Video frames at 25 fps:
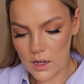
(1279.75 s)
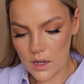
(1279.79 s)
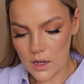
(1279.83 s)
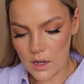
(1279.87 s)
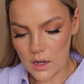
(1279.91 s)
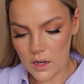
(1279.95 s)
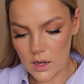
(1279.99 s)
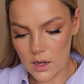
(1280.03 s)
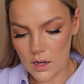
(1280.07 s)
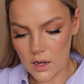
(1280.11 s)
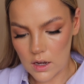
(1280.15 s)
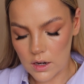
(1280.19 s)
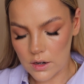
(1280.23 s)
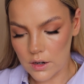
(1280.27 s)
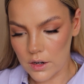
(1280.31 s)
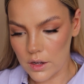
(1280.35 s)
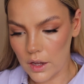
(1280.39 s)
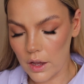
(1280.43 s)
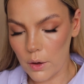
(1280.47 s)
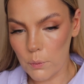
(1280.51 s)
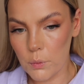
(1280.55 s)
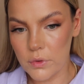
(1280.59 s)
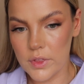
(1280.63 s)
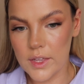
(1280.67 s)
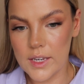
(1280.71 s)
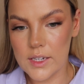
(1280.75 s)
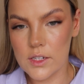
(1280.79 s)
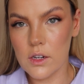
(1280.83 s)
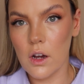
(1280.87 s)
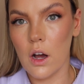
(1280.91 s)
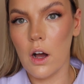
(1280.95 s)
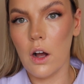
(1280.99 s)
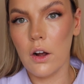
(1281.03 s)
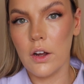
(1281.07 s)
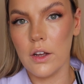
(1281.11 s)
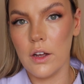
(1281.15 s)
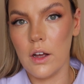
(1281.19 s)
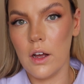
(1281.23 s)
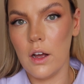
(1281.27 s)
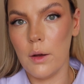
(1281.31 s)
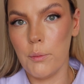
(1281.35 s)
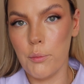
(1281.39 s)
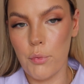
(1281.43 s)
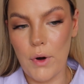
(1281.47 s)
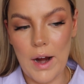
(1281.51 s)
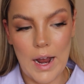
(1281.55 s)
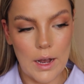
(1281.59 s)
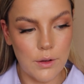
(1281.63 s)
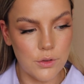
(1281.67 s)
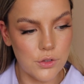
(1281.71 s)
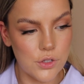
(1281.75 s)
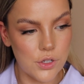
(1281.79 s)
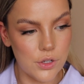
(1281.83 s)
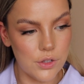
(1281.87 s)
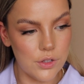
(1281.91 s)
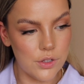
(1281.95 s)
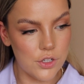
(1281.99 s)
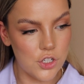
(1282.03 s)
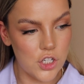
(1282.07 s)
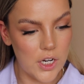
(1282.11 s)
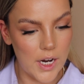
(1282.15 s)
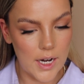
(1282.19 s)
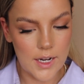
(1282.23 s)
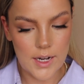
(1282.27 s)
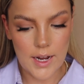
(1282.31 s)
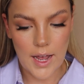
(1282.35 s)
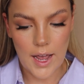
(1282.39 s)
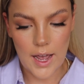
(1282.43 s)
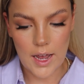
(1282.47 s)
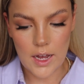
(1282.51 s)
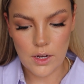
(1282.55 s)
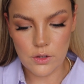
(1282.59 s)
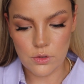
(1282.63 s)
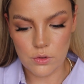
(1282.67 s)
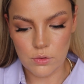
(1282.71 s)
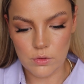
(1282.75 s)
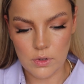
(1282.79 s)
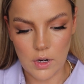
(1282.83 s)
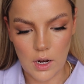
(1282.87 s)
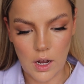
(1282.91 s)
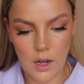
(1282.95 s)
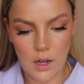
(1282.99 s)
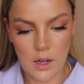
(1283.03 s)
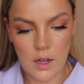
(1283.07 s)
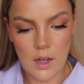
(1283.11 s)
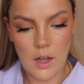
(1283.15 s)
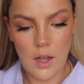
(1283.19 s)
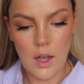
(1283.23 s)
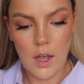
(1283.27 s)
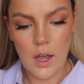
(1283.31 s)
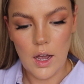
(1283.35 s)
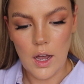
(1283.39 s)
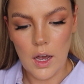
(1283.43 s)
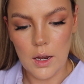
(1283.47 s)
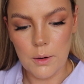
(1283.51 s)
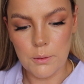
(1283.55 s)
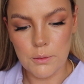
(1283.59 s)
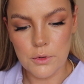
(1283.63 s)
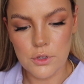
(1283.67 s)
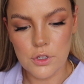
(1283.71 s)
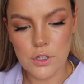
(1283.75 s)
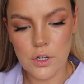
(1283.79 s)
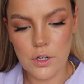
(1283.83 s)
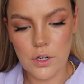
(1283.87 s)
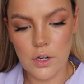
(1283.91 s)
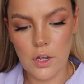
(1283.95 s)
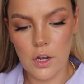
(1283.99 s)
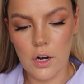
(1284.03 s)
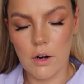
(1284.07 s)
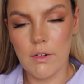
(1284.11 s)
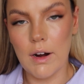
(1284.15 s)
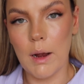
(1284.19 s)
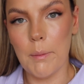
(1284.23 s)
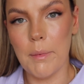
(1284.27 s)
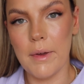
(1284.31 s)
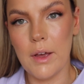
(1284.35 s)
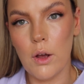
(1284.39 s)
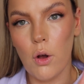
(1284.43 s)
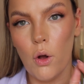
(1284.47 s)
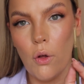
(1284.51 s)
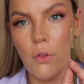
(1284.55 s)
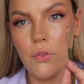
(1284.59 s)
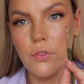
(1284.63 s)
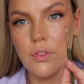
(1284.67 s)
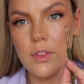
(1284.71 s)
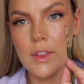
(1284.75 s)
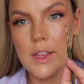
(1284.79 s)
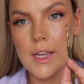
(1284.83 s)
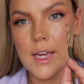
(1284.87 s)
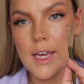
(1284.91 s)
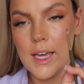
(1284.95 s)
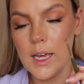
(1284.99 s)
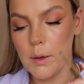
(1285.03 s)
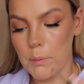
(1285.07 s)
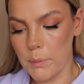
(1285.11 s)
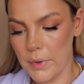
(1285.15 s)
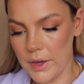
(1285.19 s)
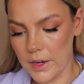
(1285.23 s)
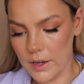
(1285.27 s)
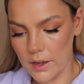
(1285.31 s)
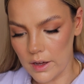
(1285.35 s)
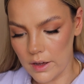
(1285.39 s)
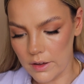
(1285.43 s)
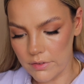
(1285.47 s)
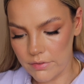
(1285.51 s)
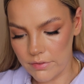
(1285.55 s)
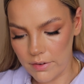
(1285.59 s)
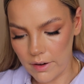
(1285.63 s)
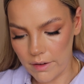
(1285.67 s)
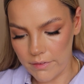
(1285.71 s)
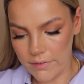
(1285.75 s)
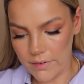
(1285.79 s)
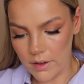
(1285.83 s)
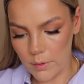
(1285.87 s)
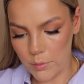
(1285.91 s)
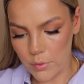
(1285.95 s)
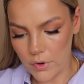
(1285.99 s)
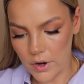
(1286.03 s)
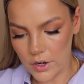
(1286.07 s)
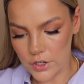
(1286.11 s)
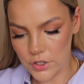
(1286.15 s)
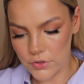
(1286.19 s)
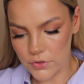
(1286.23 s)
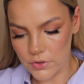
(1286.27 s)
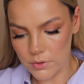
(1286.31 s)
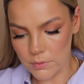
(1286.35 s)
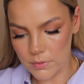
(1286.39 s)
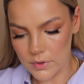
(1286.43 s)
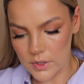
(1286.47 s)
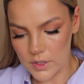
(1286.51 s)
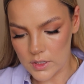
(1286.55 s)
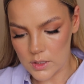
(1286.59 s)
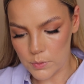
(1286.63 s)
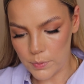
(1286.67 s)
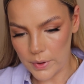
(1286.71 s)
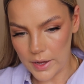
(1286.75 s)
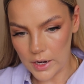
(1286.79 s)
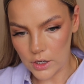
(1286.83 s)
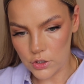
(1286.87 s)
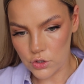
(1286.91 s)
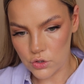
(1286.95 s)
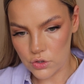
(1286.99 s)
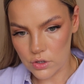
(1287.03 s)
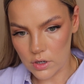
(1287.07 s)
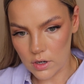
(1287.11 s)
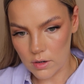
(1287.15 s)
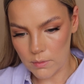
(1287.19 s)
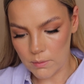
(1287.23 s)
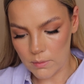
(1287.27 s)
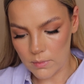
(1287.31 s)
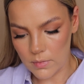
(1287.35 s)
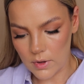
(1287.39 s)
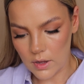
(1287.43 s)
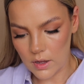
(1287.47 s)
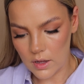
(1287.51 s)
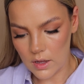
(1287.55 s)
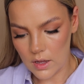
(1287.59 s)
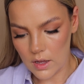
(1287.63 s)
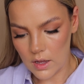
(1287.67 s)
I'm going to go in with the darker brown, so the shade Hazelnut, and I'm just going to grab it on the bigger, fluffier brush from the Spectrum